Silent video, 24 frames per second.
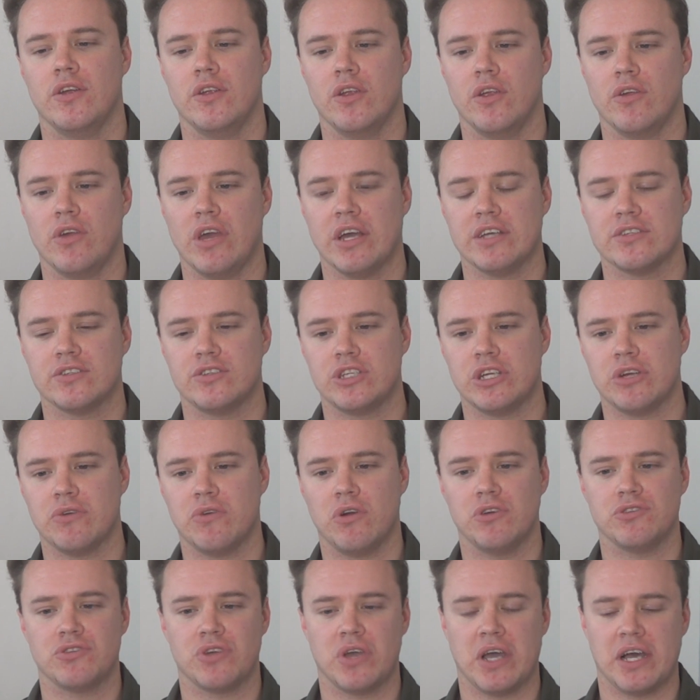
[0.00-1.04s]
You know,
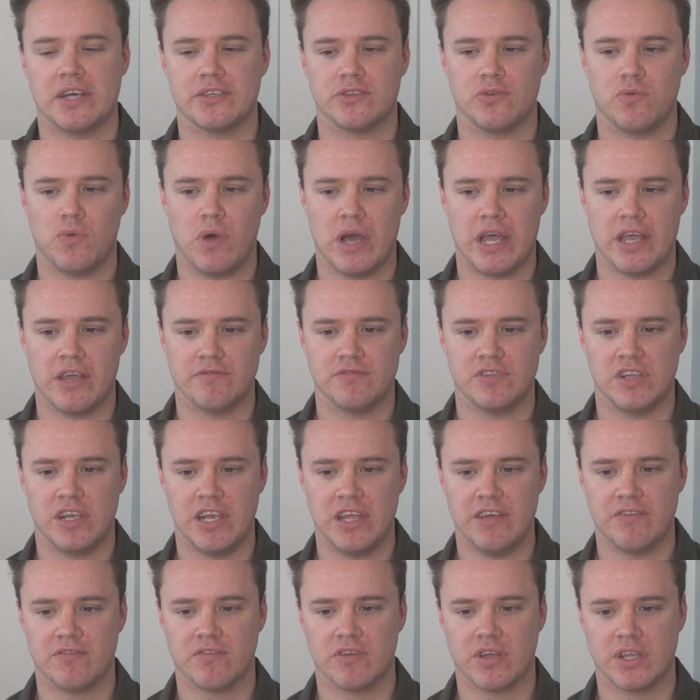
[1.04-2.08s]
Yasujiro Ozu has a way of
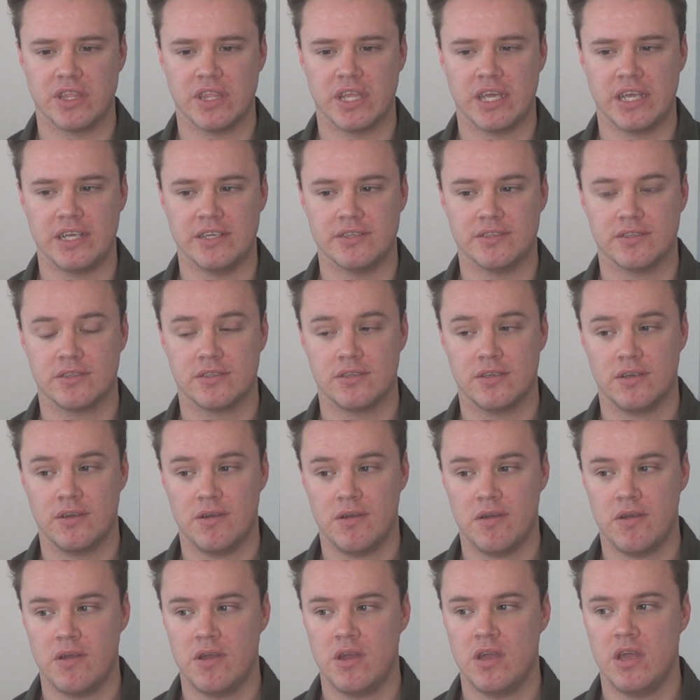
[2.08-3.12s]
delivering these
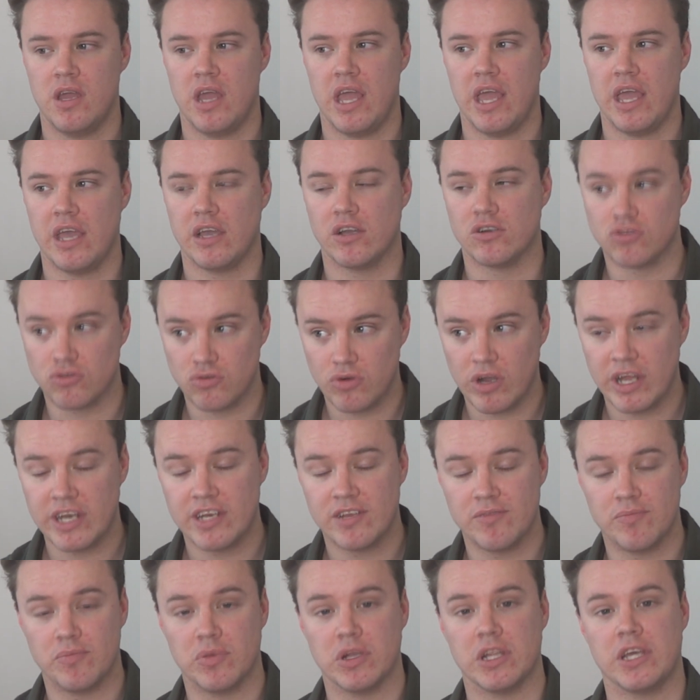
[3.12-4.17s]

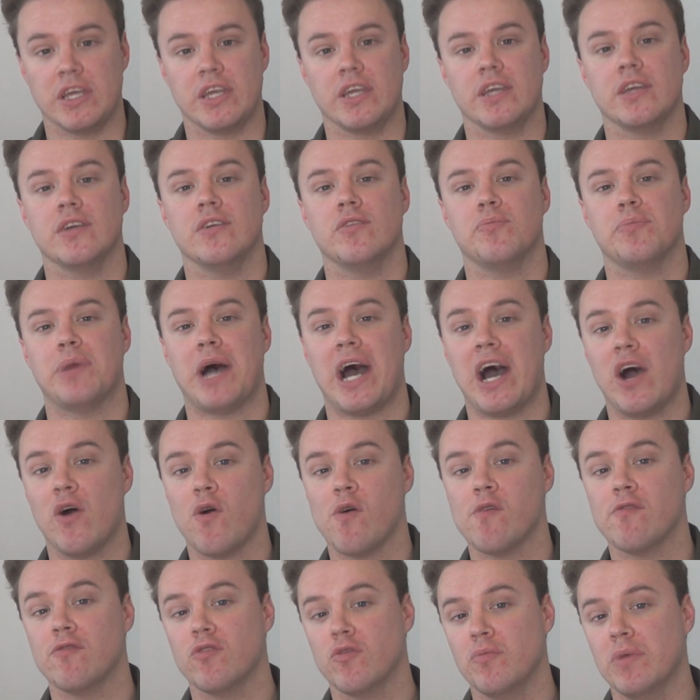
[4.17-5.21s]
incredibly
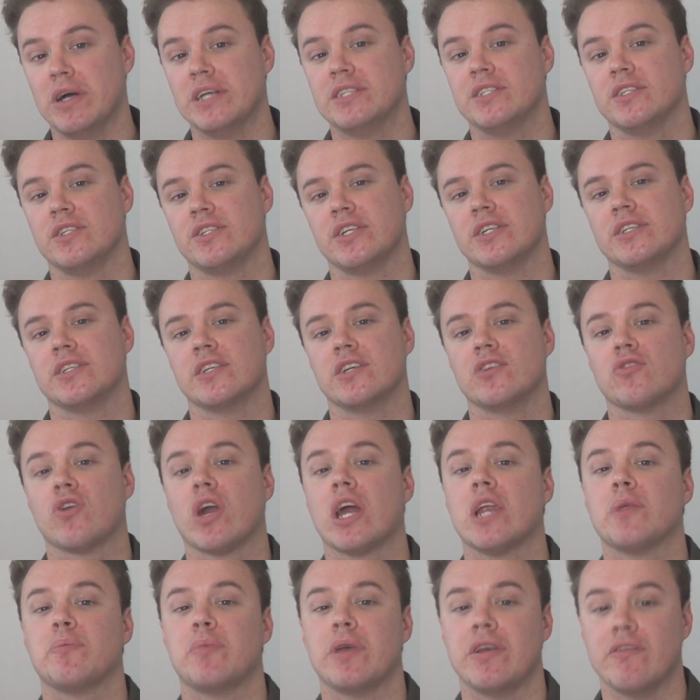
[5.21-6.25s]
powerful messages,
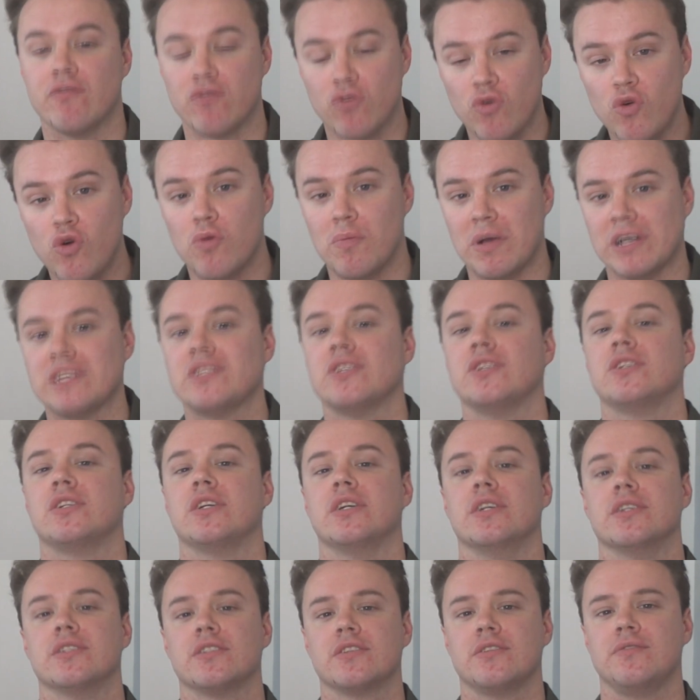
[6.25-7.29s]
incredibly raw
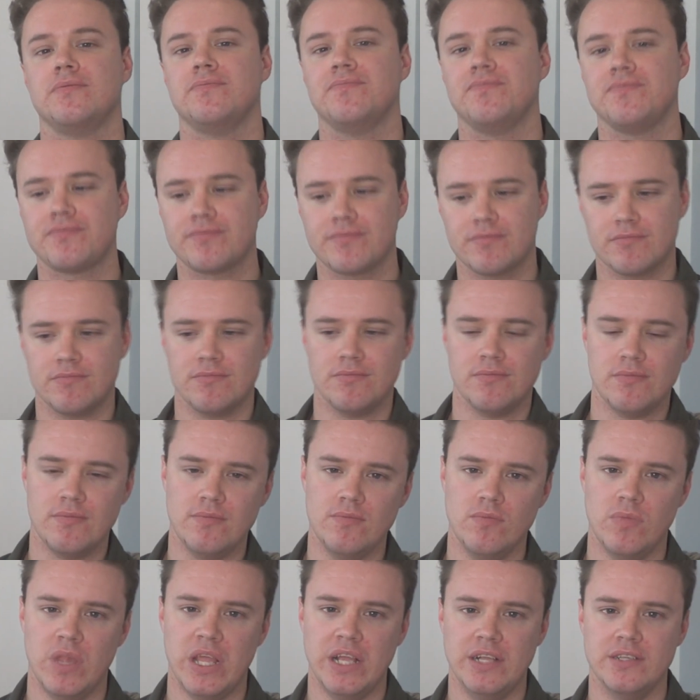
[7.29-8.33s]
messages,
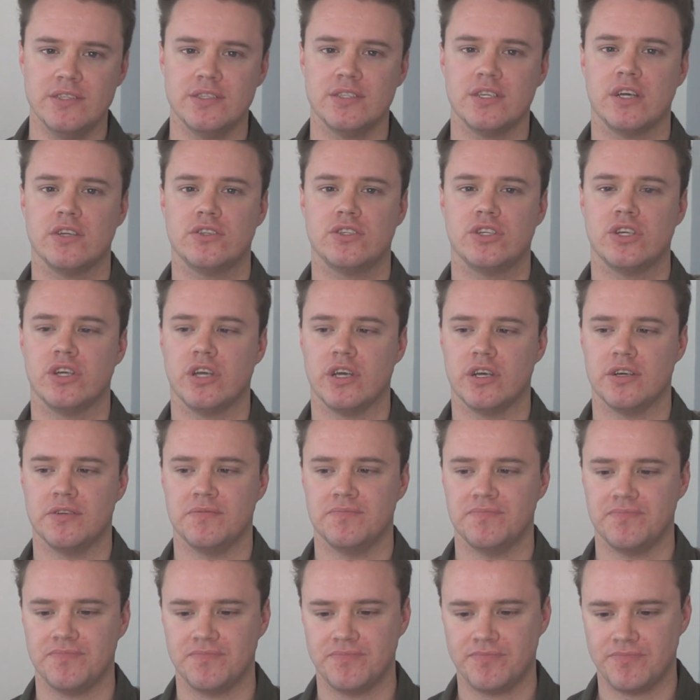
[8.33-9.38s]
in such
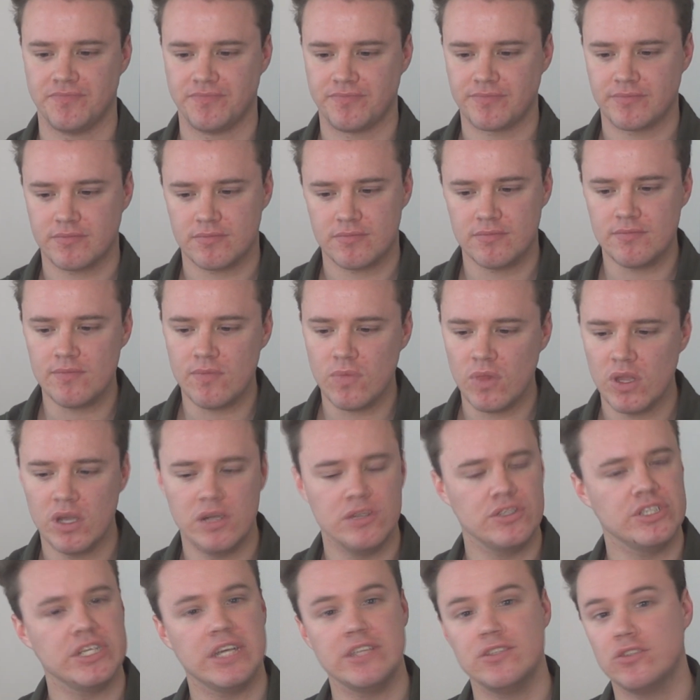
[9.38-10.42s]
a
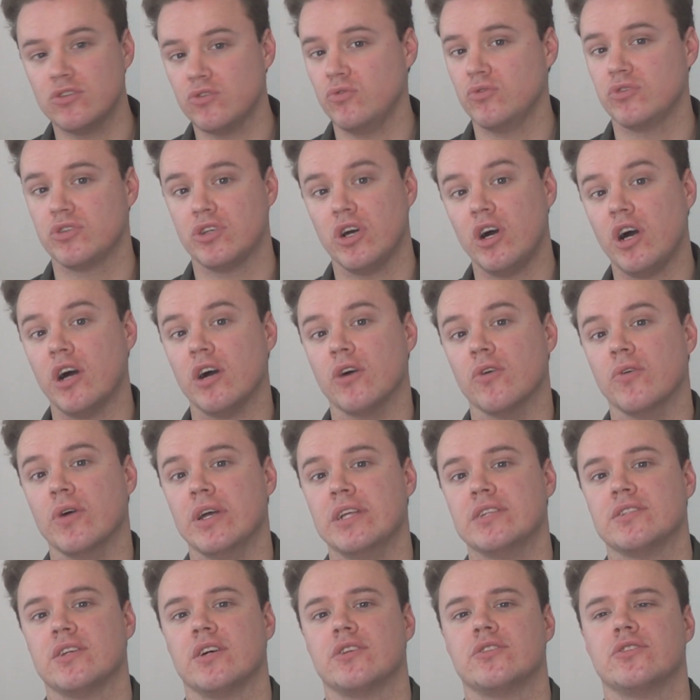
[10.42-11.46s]
gentle style,
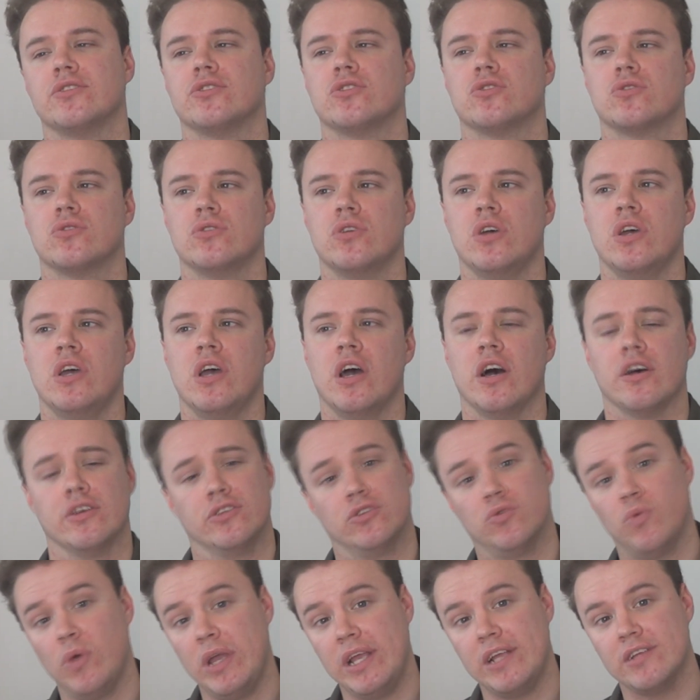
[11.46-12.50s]
in such a
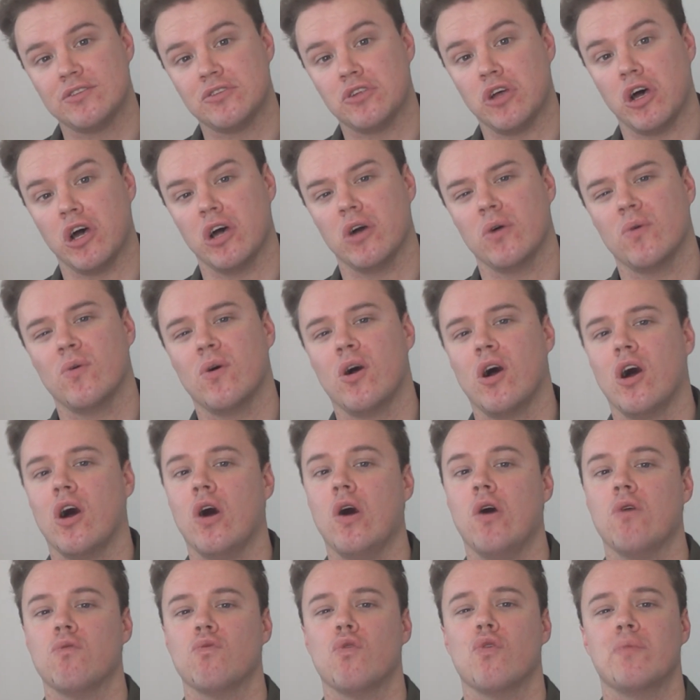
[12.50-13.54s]
sweet style, a
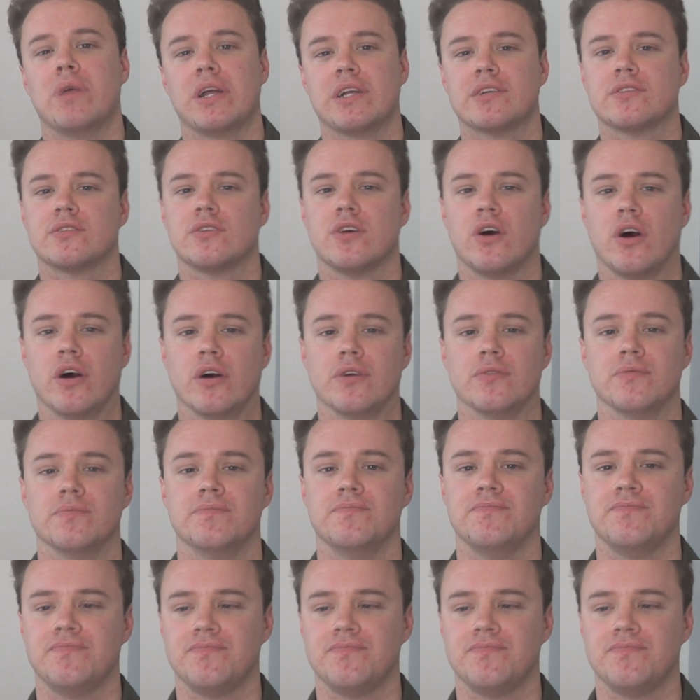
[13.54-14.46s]
heartwarming style,